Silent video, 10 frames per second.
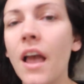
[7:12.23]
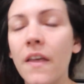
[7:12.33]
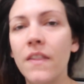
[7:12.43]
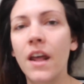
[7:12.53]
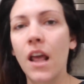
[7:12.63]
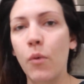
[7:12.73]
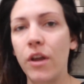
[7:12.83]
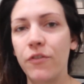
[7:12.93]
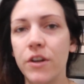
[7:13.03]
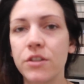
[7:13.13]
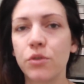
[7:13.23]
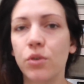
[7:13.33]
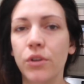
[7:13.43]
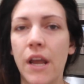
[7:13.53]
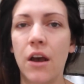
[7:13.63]
and then I wait for it to
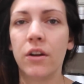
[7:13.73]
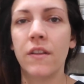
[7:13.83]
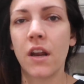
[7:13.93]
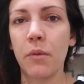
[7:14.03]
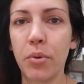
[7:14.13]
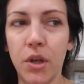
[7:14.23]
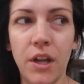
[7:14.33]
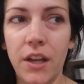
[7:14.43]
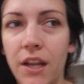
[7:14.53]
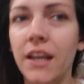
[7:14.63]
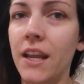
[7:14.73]
cool down and then I put it